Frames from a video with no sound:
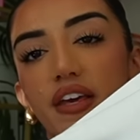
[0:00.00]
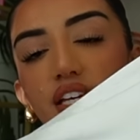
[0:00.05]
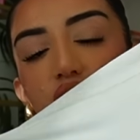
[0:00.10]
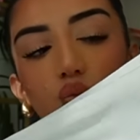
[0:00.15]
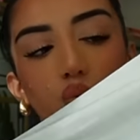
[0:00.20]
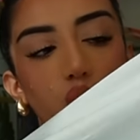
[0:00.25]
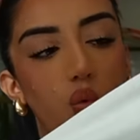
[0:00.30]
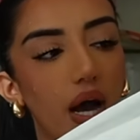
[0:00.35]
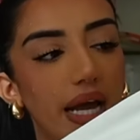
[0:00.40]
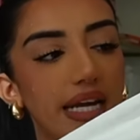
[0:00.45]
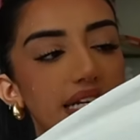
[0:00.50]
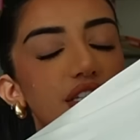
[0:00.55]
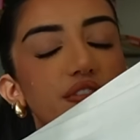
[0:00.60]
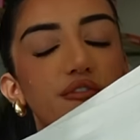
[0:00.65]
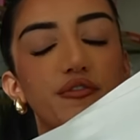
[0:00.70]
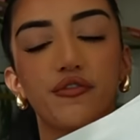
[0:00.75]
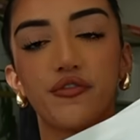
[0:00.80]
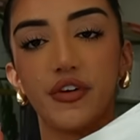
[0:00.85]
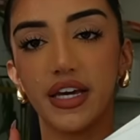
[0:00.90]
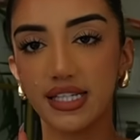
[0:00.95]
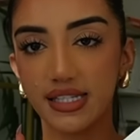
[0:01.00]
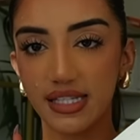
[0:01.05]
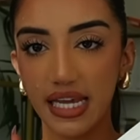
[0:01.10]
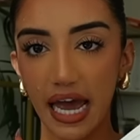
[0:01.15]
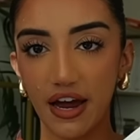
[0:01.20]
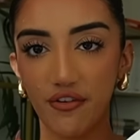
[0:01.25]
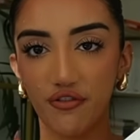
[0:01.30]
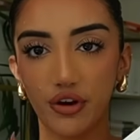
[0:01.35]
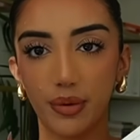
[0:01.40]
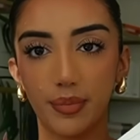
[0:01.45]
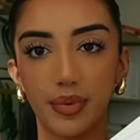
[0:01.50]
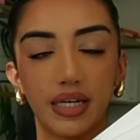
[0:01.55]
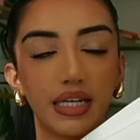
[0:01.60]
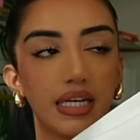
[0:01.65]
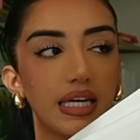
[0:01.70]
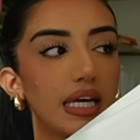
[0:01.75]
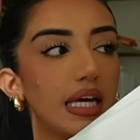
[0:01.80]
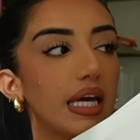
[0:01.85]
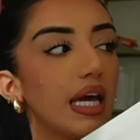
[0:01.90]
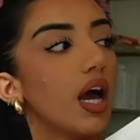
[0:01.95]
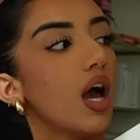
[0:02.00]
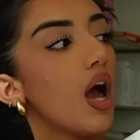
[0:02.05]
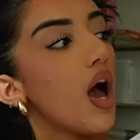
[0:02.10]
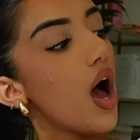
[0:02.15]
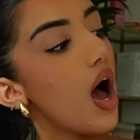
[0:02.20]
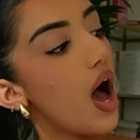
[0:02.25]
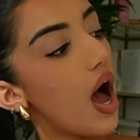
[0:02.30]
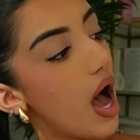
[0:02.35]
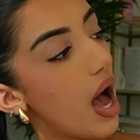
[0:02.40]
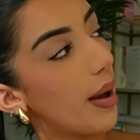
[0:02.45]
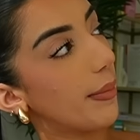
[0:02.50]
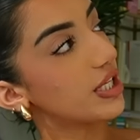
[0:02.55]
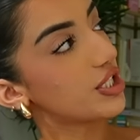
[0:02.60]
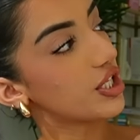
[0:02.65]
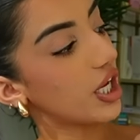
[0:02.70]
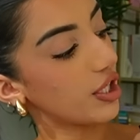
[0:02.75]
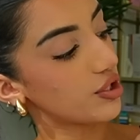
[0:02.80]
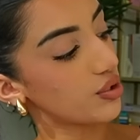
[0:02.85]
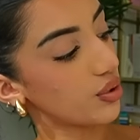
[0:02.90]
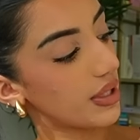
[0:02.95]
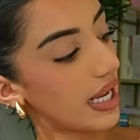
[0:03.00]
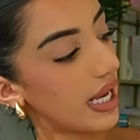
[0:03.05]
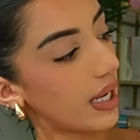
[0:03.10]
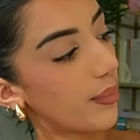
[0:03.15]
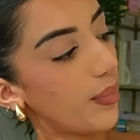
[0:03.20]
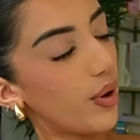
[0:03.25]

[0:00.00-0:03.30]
this white fits everybody turtleneck